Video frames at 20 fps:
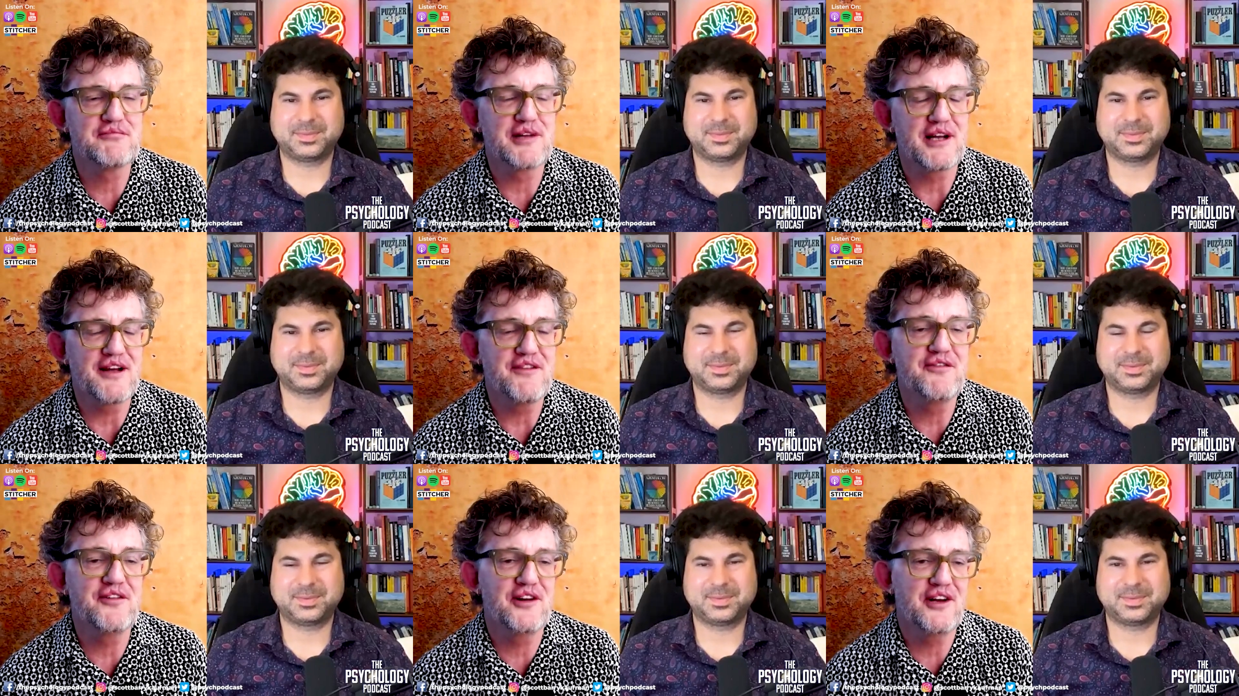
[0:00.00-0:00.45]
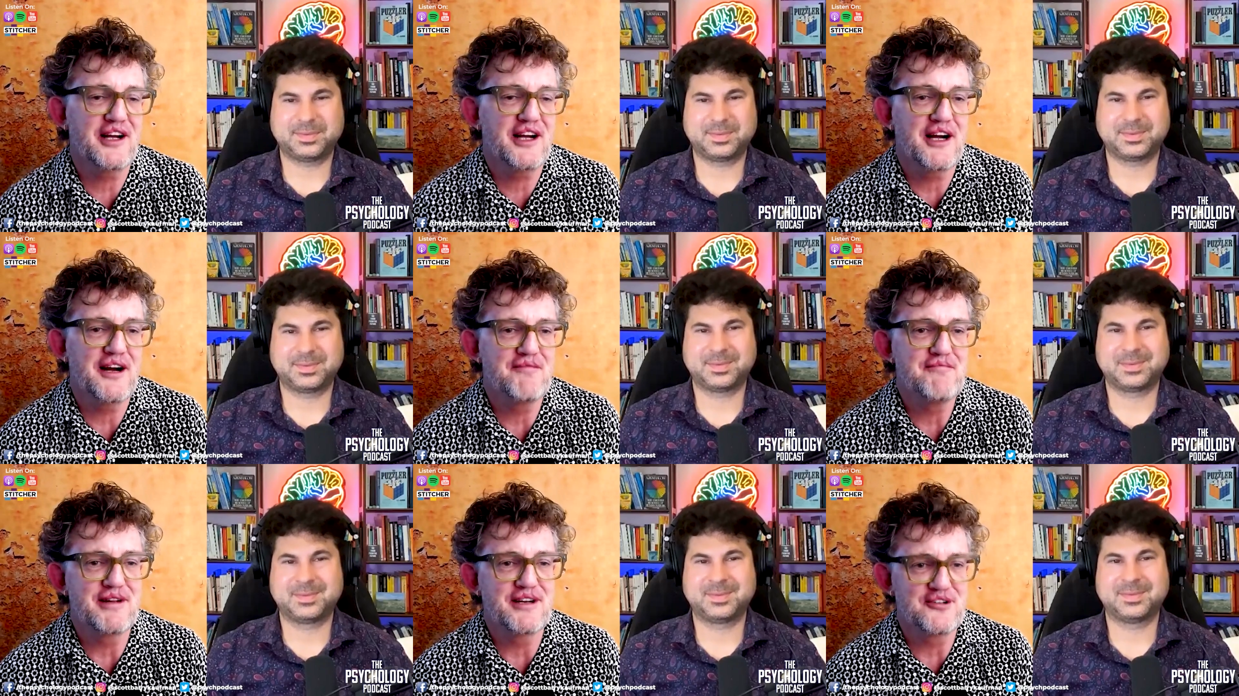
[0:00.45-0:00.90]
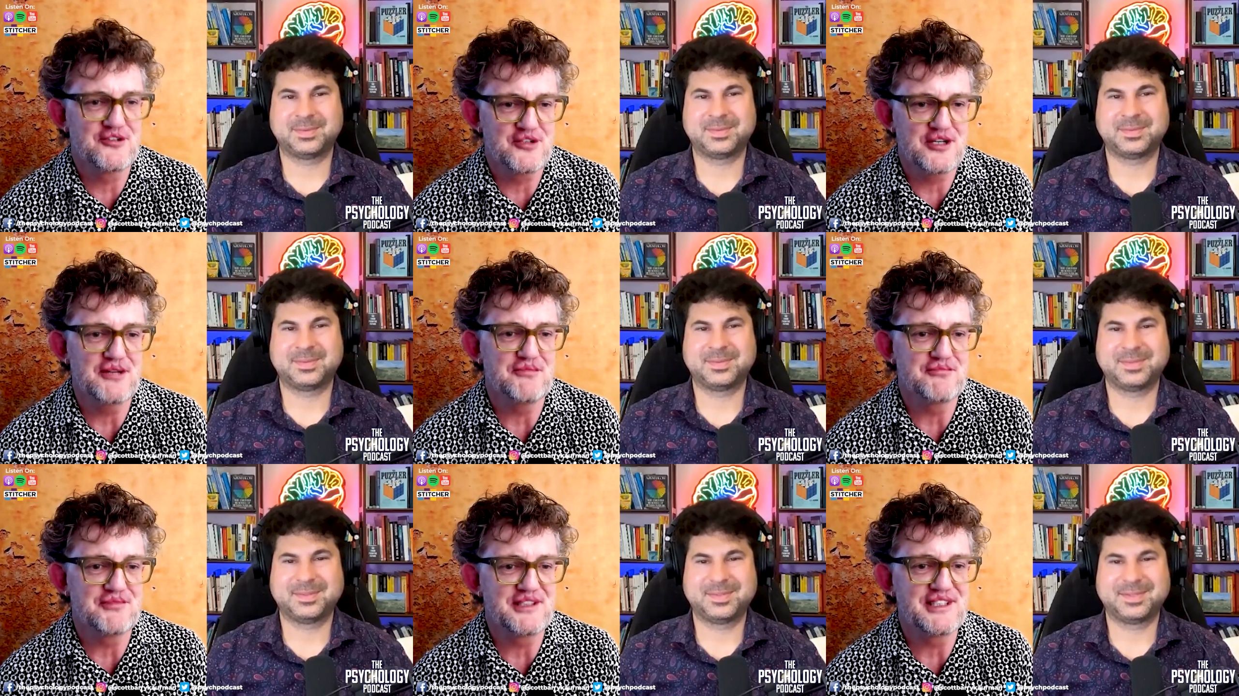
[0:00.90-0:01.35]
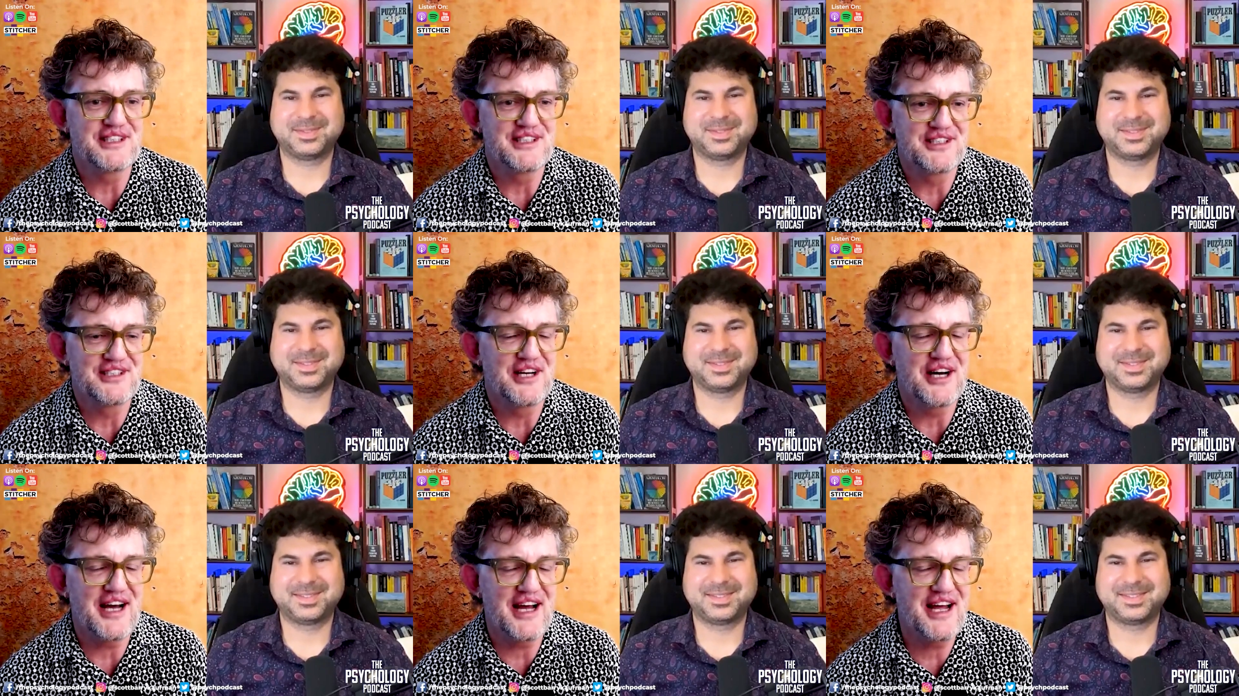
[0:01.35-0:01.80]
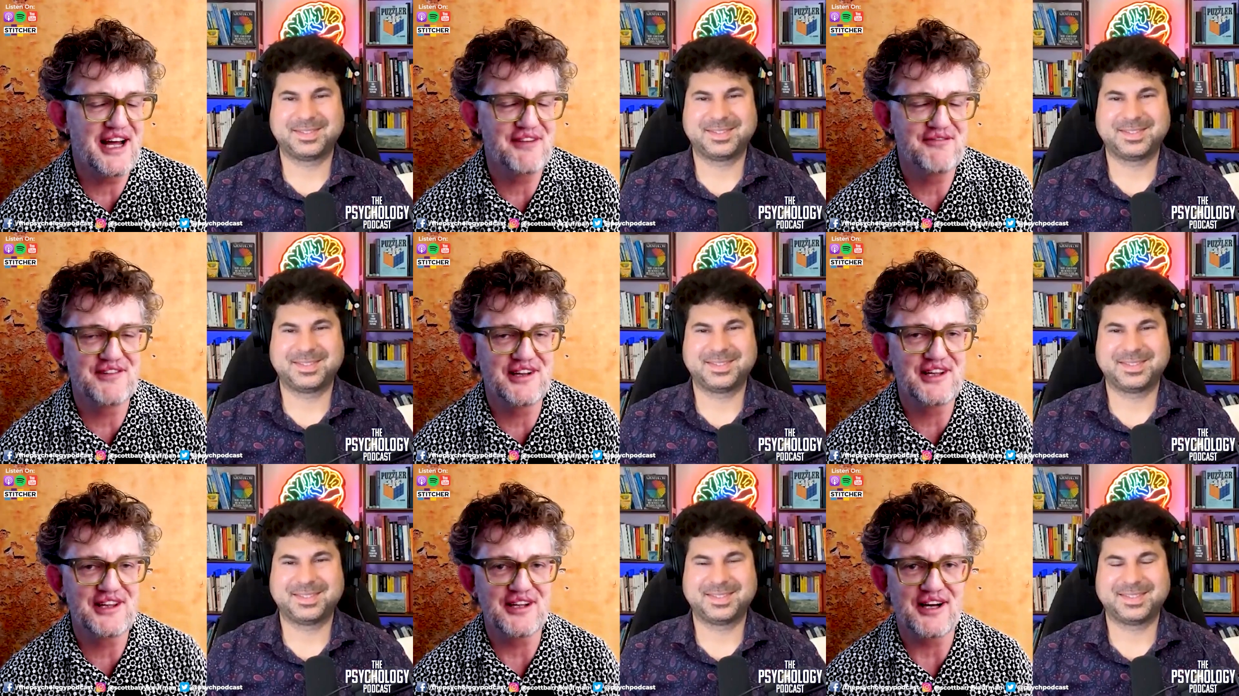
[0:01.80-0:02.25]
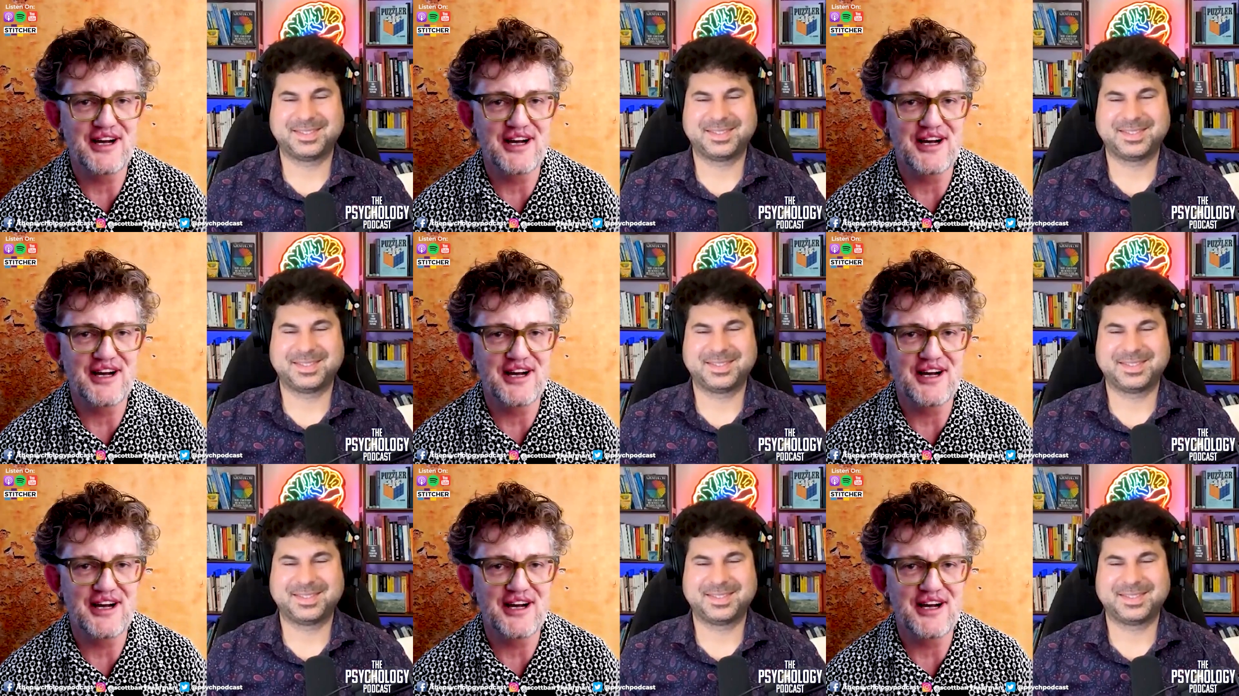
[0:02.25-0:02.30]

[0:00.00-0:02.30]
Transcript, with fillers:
Speaker 1: but I feel like I've been trumped and I have nothing.